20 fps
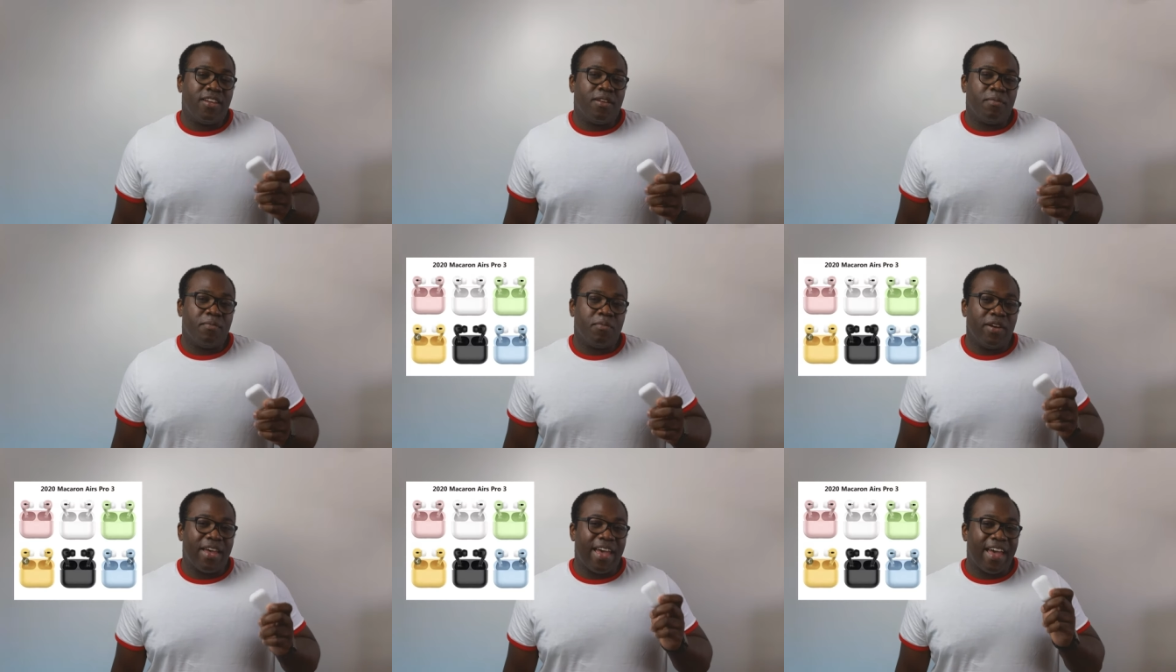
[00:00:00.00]

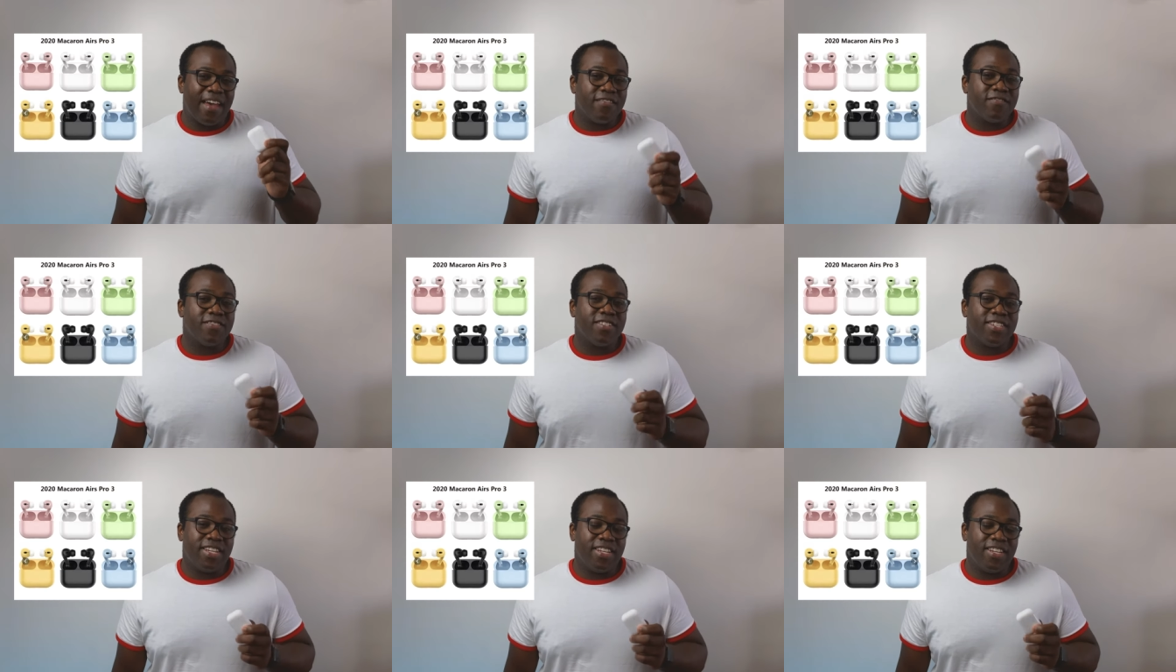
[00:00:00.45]
but I
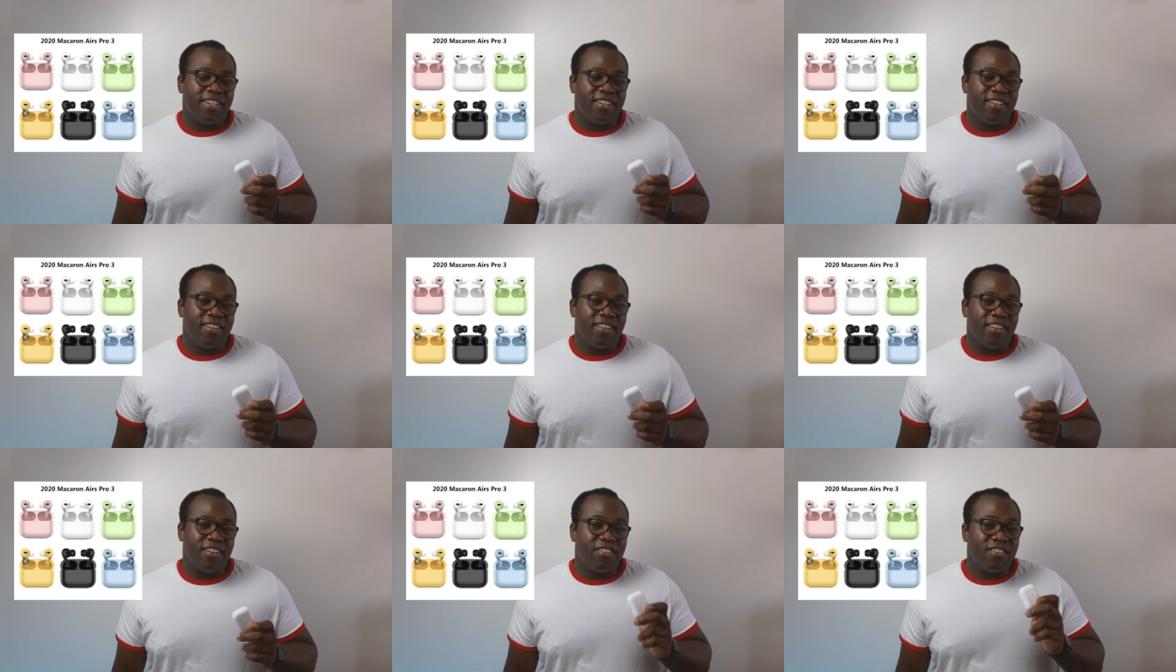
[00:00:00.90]
have
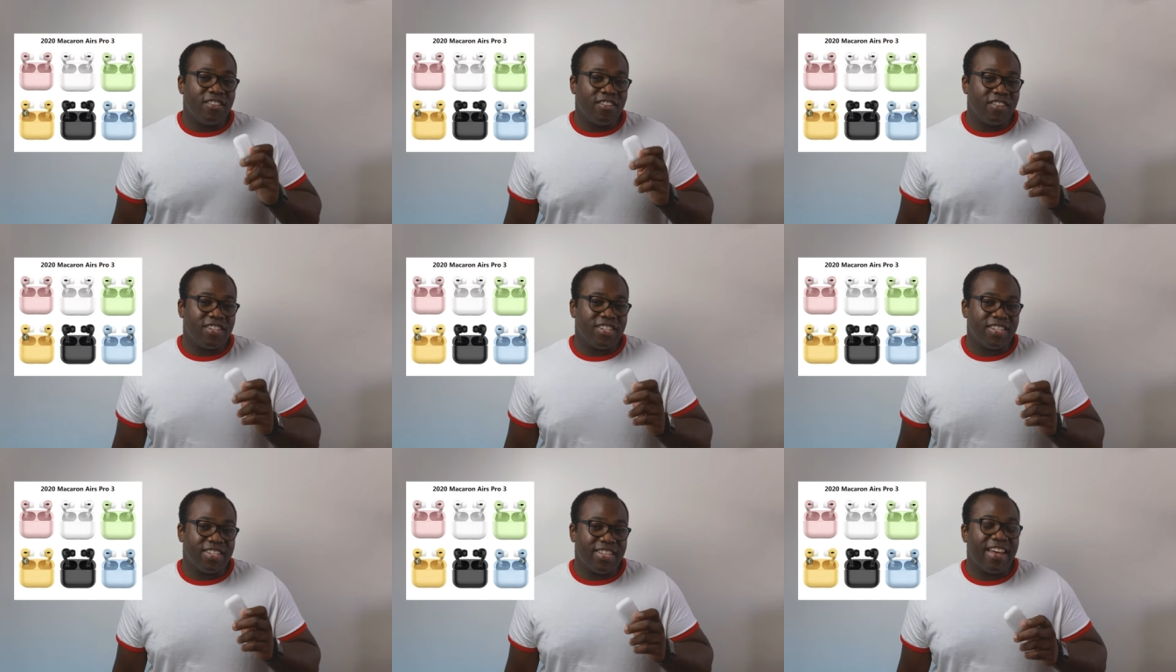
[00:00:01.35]
seen
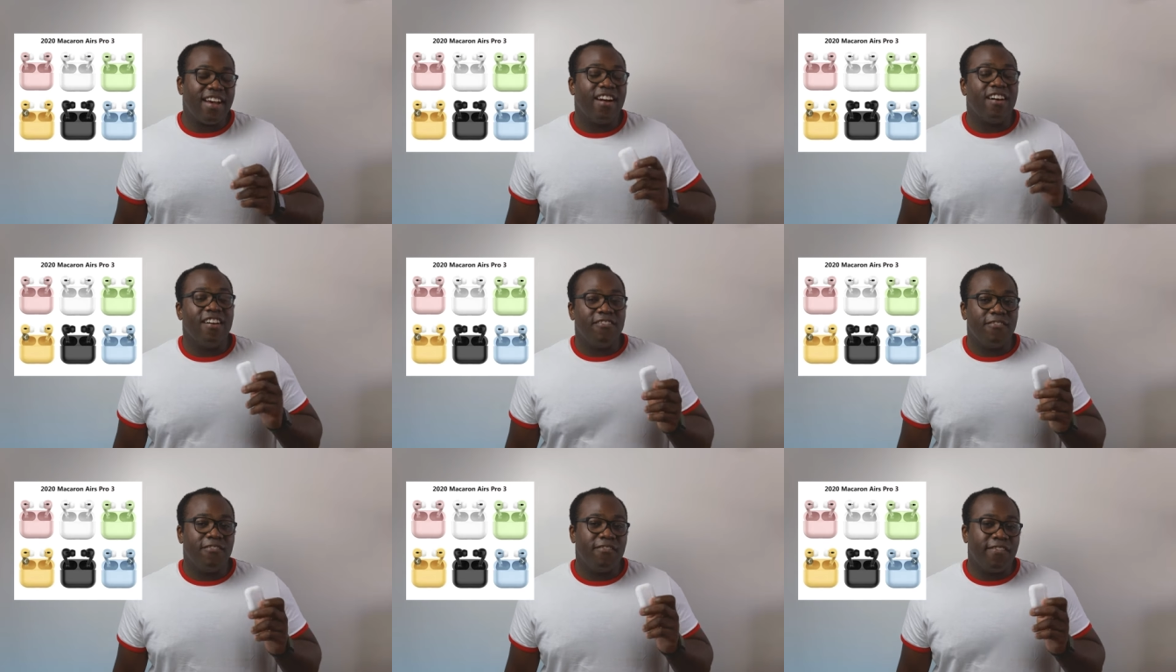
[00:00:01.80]
others that
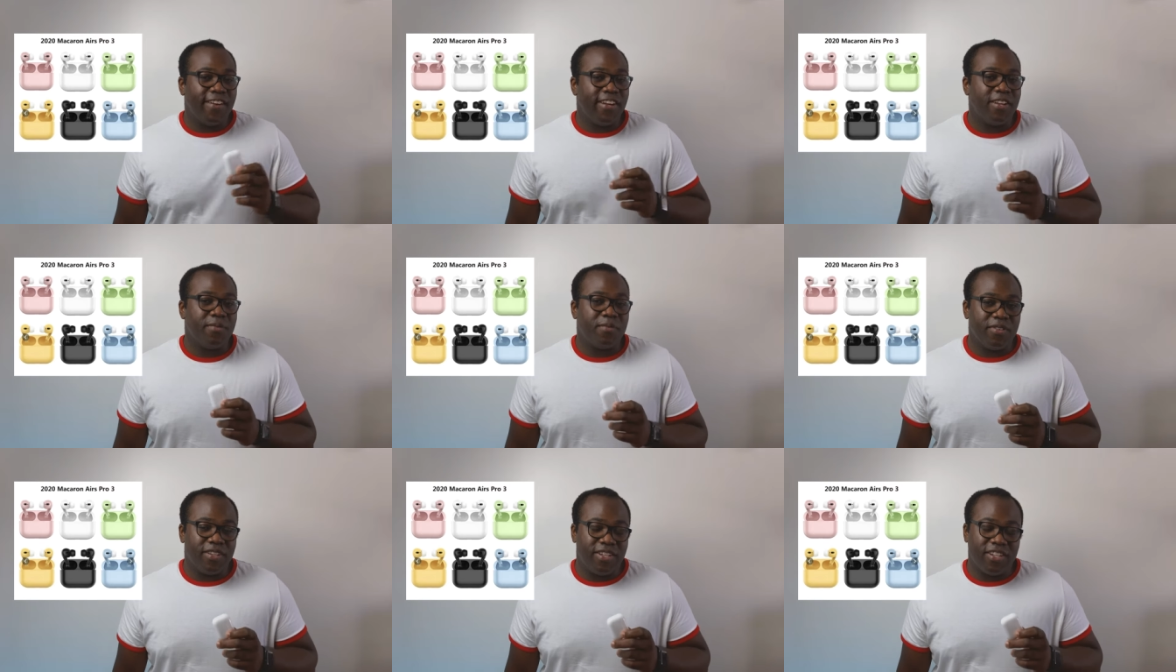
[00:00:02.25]
are
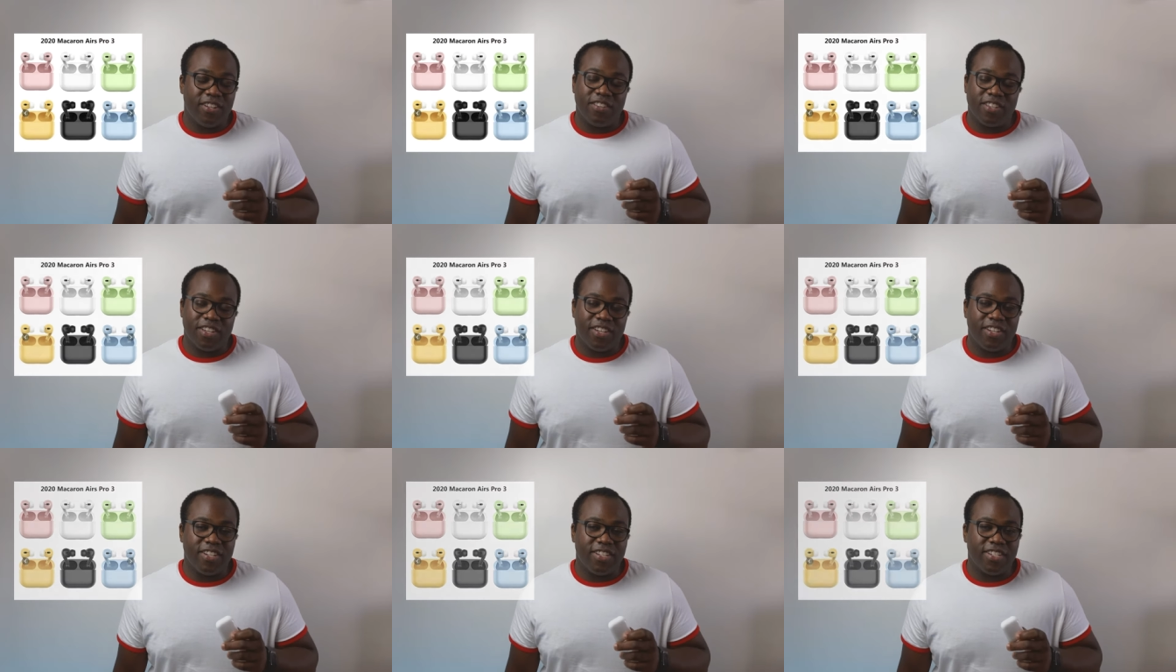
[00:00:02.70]
available in other
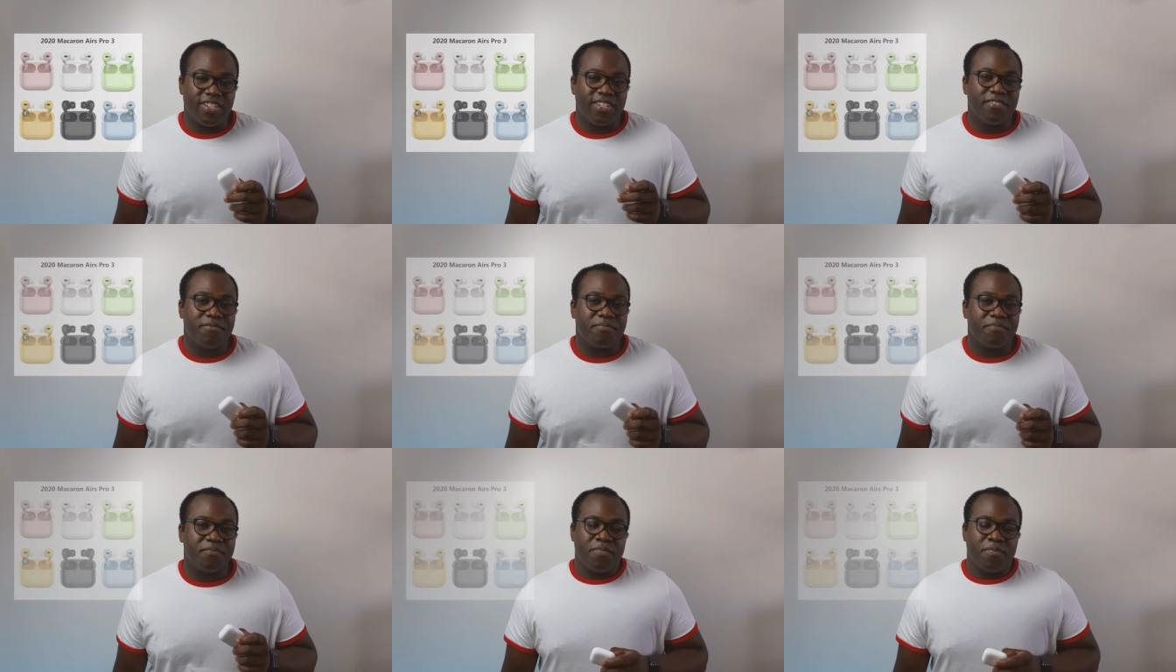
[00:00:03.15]
colours.